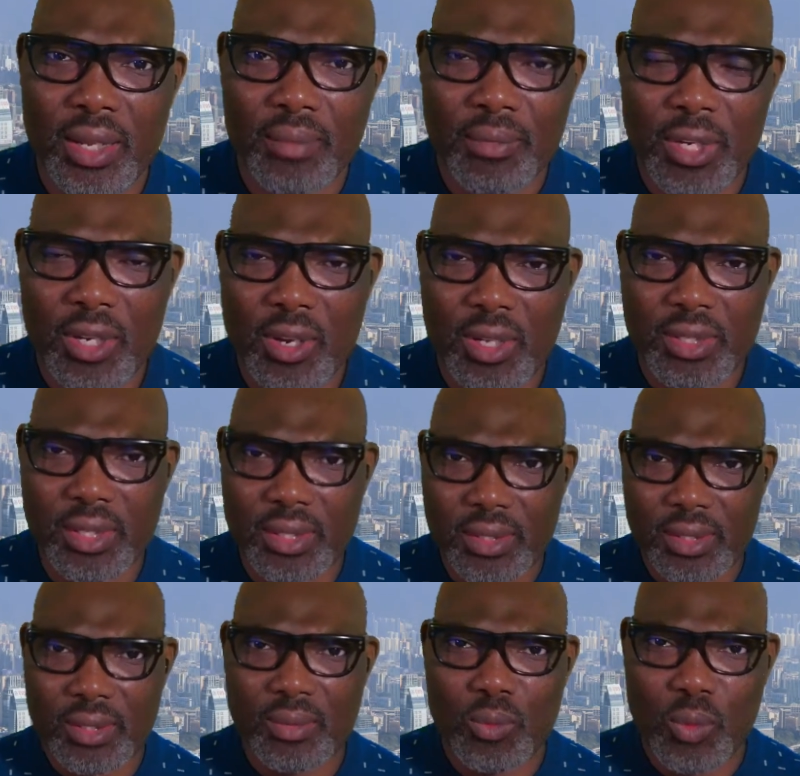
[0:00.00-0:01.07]
because
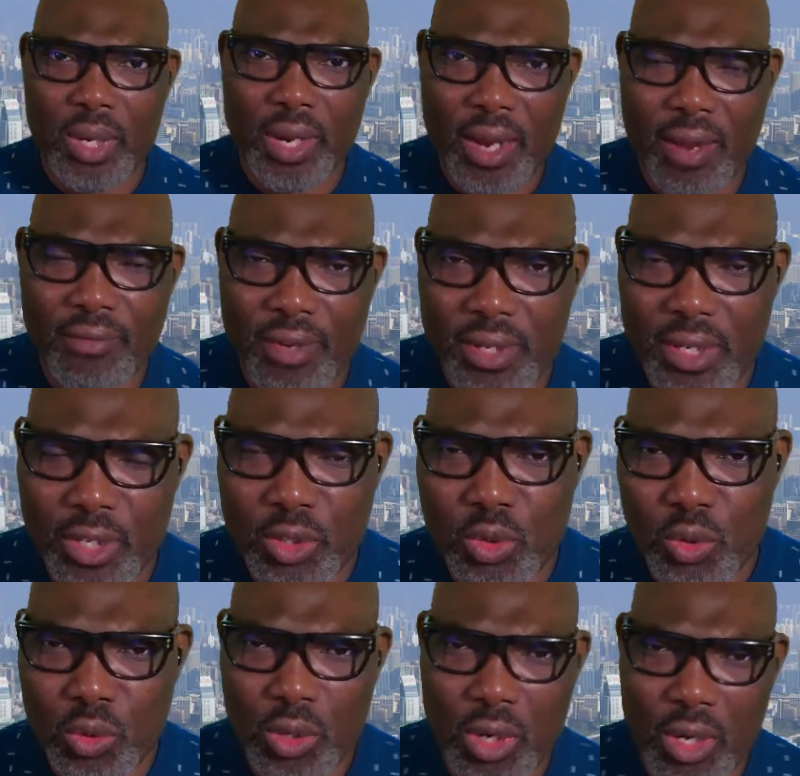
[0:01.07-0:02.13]
it's, we're having issue